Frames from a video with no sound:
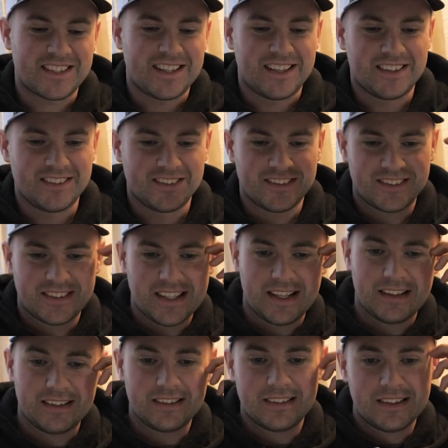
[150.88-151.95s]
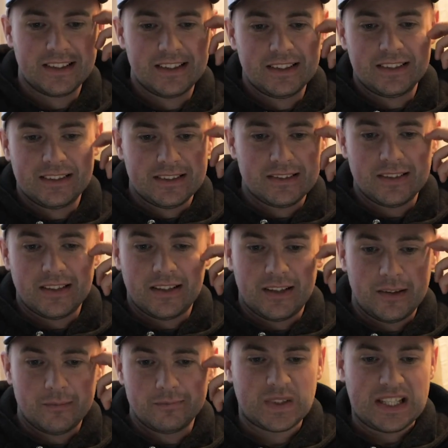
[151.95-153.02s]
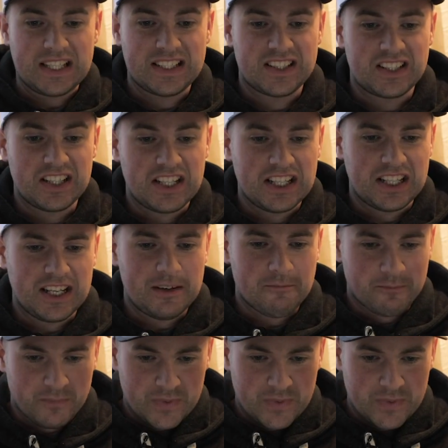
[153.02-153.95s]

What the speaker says: got to kind of get sneaky.